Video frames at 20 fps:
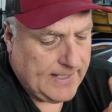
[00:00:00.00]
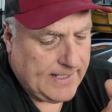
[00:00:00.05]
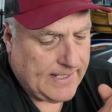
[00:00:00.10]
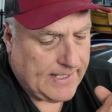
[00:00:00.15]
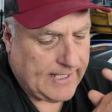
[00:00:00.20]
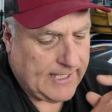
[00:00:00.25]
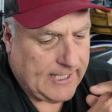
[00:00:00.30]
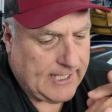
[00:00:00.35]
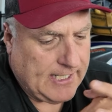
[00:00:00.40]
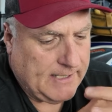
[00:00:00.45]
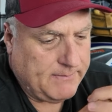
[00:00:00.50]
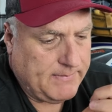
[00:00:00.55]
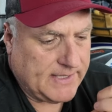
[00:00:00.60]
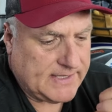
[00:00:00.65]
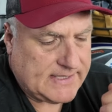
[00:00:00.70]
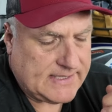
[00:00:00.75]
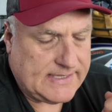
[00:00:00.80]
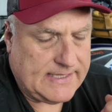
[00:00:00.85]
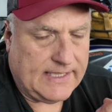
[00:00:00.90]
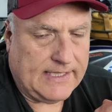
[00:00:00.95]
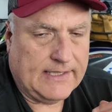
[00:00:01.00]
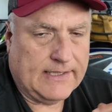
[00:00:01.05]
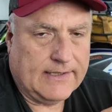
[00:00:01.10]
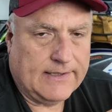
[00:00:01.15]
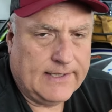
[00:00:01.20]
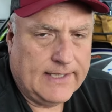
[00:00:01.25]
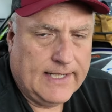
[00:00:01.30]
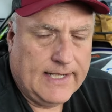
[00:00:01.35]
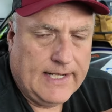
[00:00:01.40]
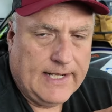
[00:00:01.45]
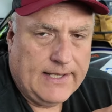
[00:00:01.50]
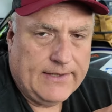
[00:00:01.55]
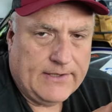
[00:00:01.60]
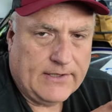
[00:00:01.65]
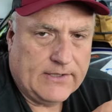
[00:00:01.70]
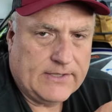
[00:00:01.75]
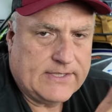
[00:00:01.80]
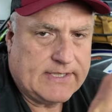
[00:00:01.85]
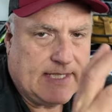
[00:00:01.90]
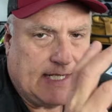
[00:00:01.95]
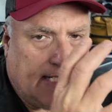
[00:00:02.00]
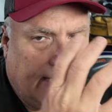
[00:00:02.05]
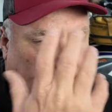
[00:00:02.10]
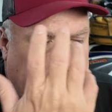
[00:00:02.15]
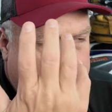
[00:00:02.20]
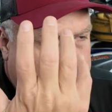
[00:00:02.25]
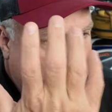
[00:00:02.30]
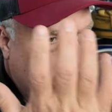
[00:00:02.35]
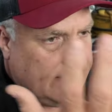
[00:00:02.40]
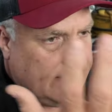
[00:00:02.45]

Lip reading: but still there's that